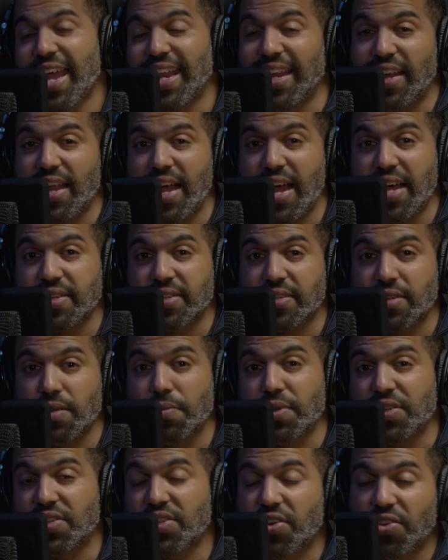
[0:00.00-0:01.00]
and last
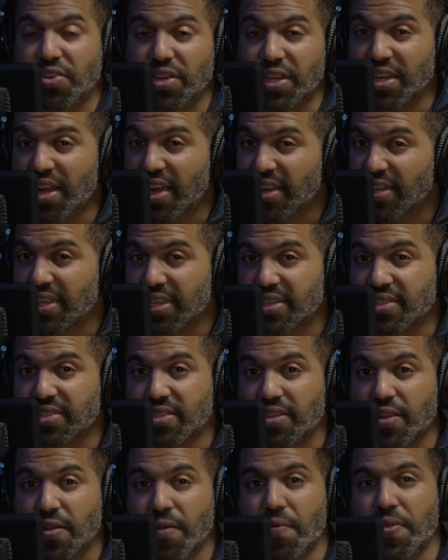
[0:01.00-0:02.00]
but certainly not
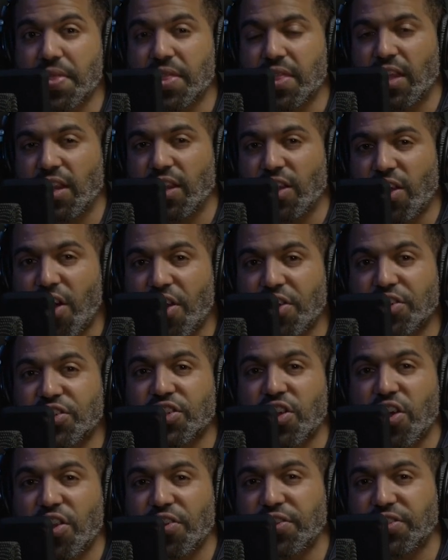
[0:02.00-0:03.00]
least, the
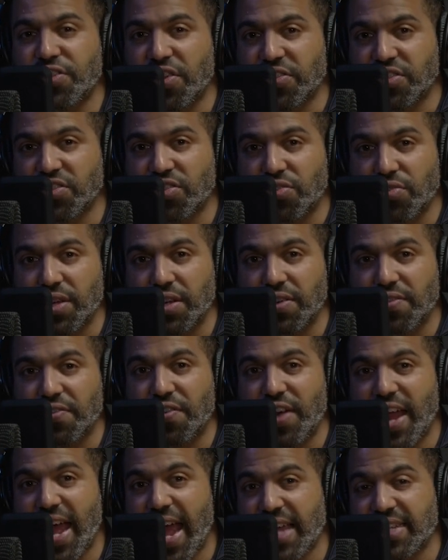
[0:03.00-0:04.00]
large color touchscreen
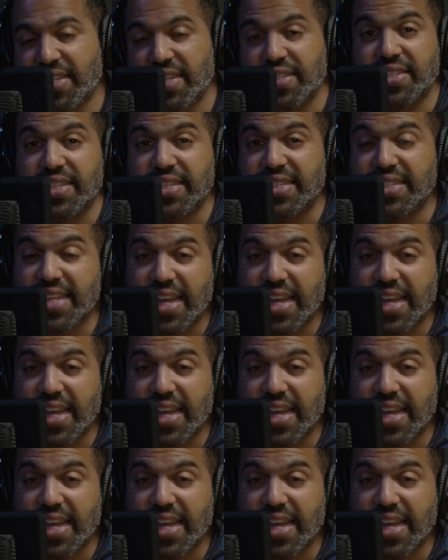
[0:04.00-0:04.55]
for access to